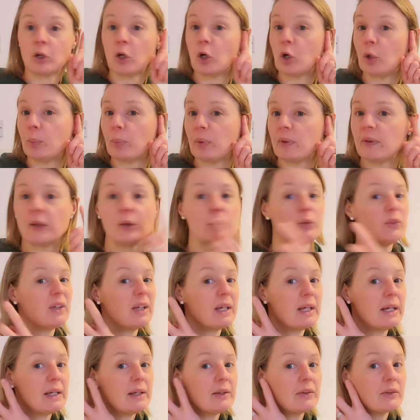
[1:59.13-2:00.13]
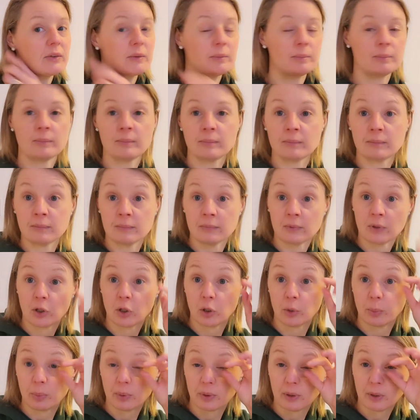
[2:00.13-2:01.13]
open those ears,
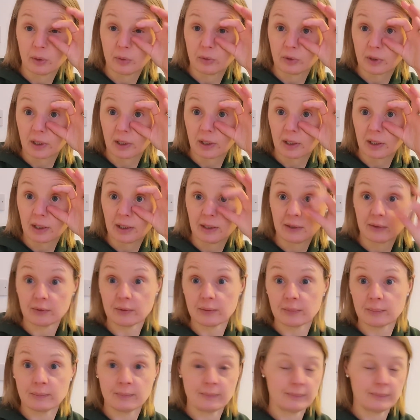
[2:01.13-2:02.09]
open those eyes,